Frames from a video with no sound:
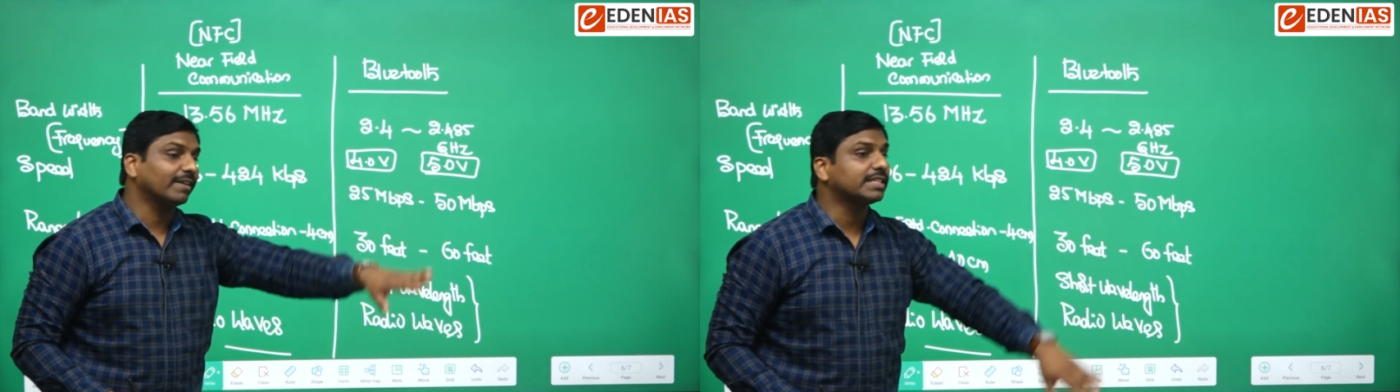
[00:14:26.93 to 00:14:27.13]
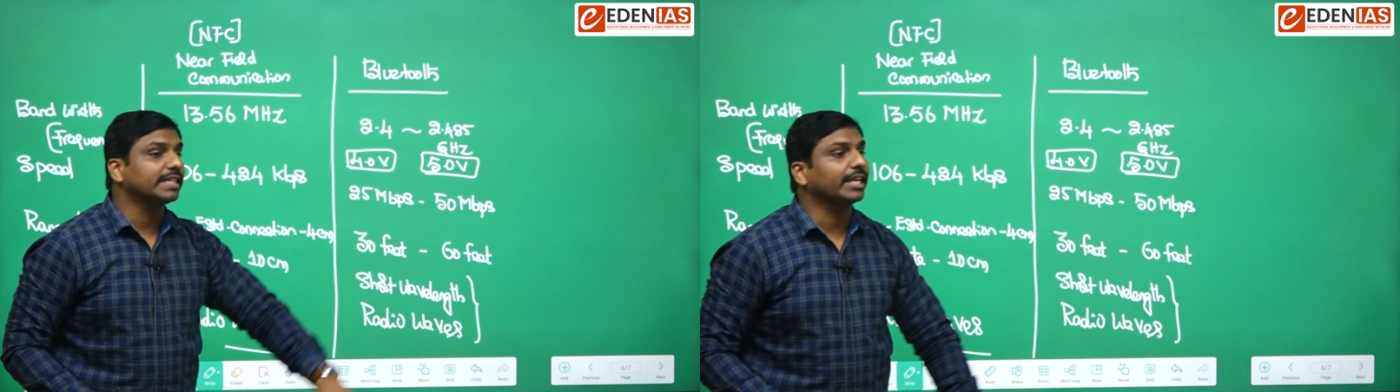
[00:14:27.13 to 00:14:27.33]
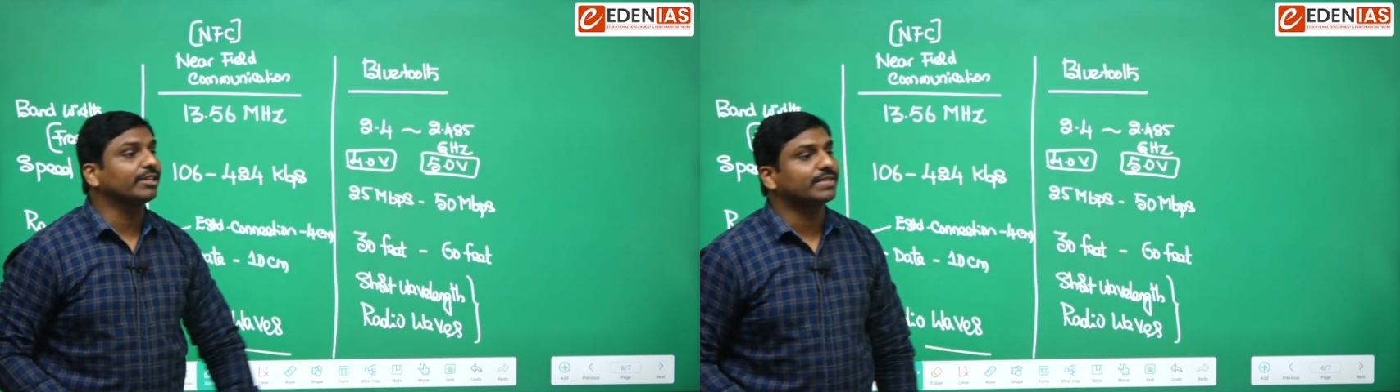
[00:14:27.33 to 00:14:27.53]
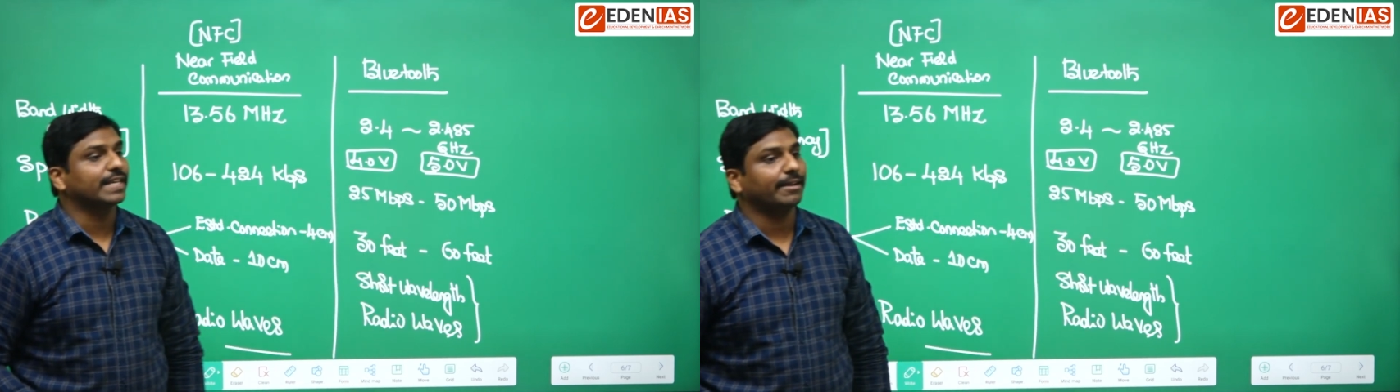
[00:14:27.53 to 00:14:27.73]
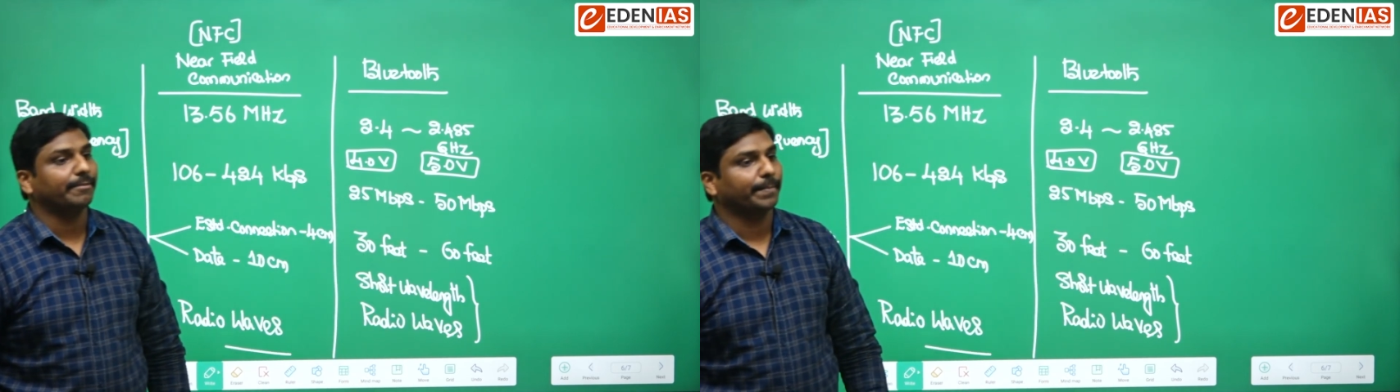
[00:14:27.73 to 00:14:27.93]
can you say?
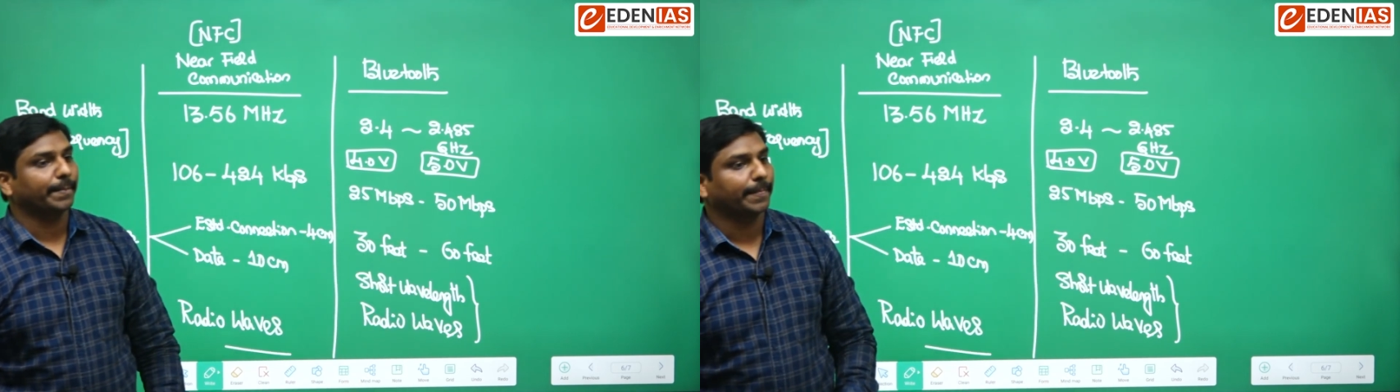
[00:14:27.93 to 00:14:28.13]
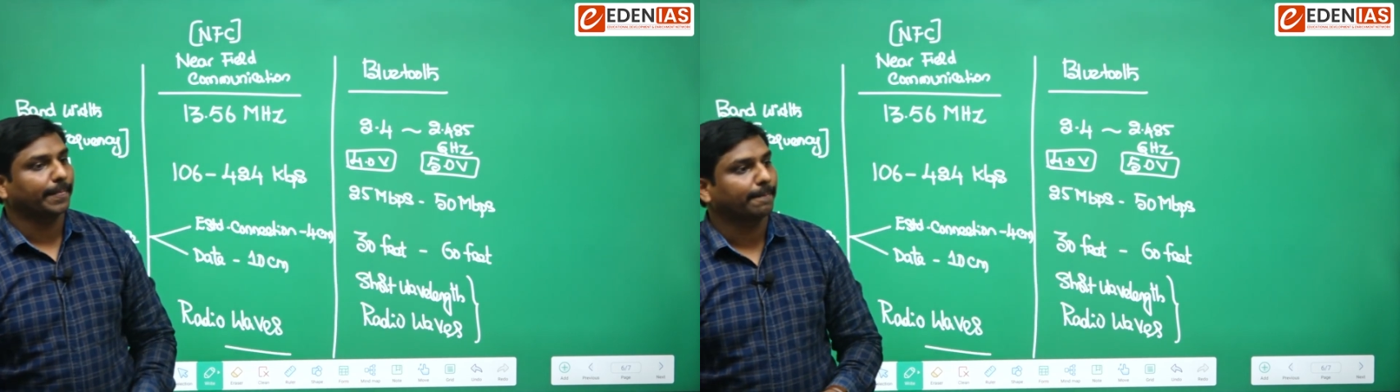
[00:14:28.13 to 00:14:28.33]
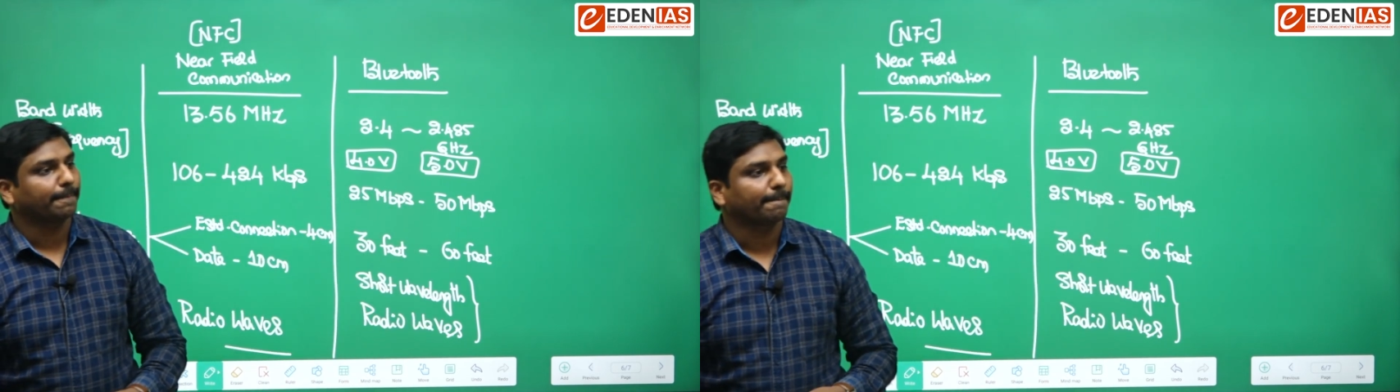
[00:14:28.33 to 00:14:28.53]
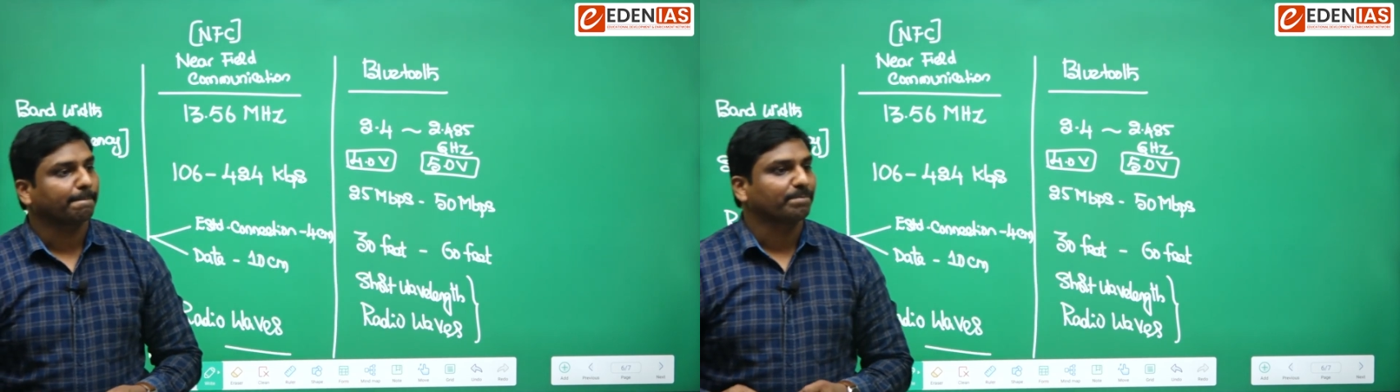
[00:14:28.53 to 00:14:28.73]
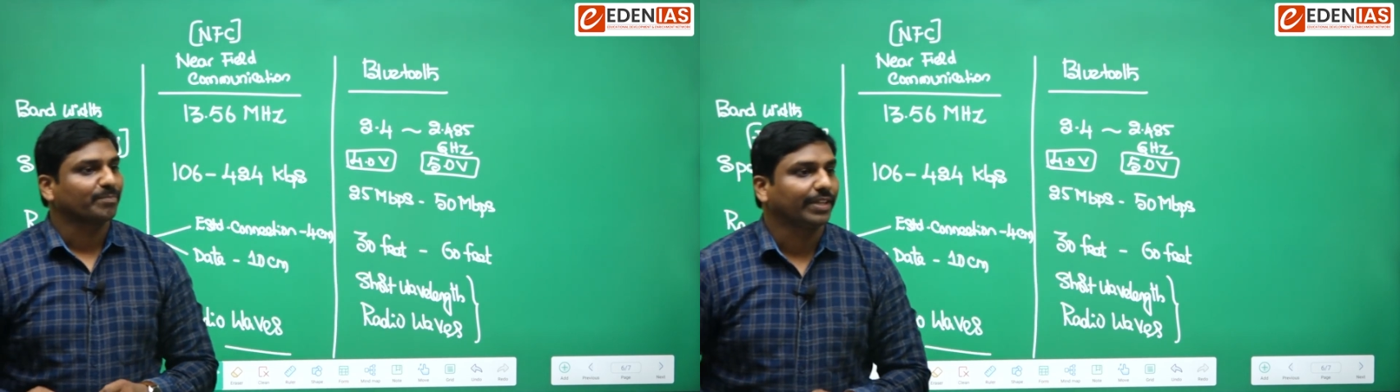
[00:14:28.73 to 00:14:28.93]

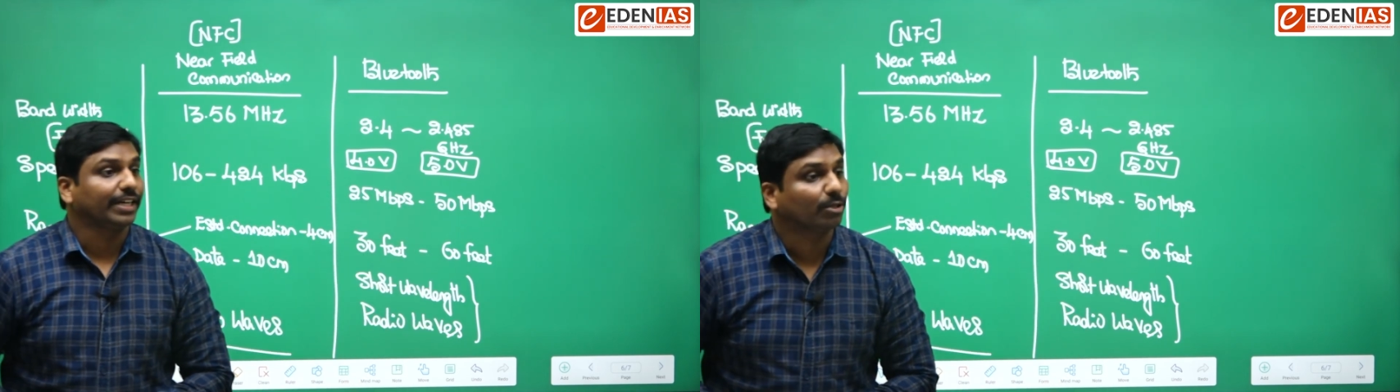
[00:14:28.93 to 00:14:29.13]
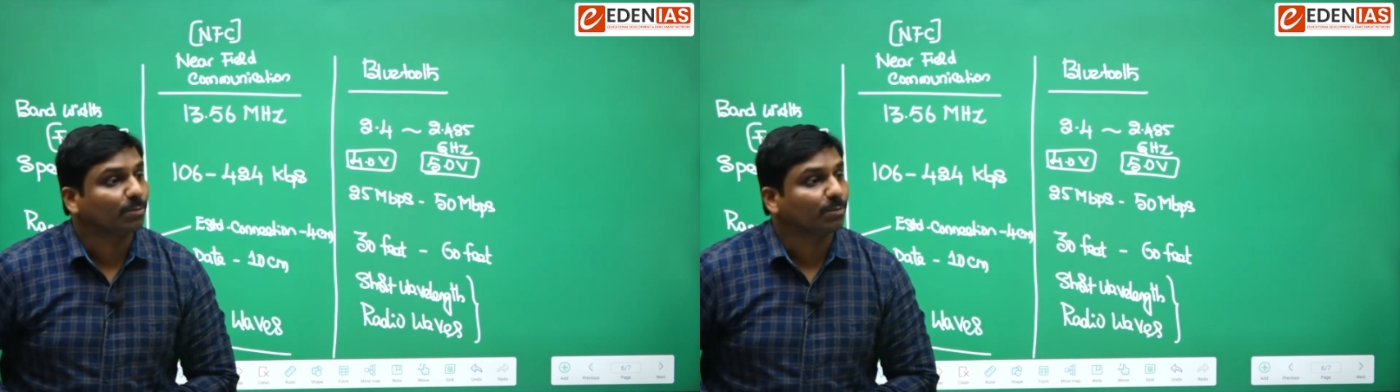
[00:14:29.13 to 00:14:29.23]
In terms of